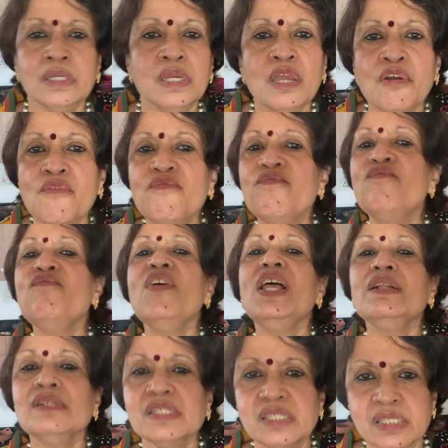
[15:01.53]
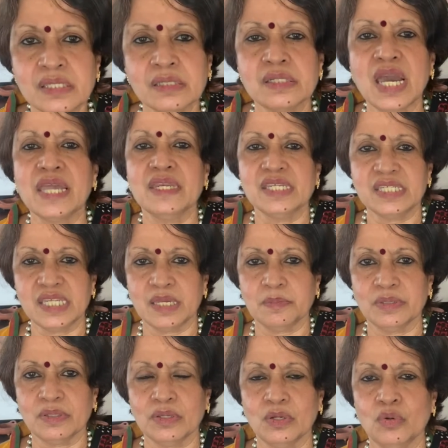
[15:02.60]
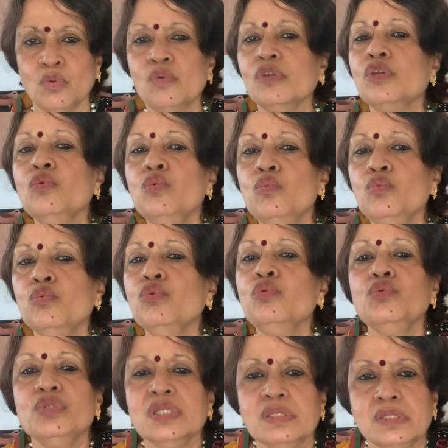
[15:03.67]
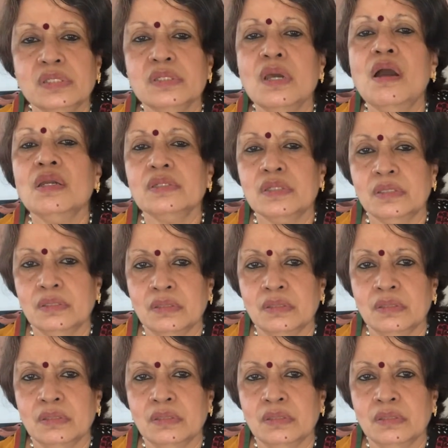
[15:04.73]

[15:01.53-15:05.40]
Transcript: fills the dining table, you know. You just start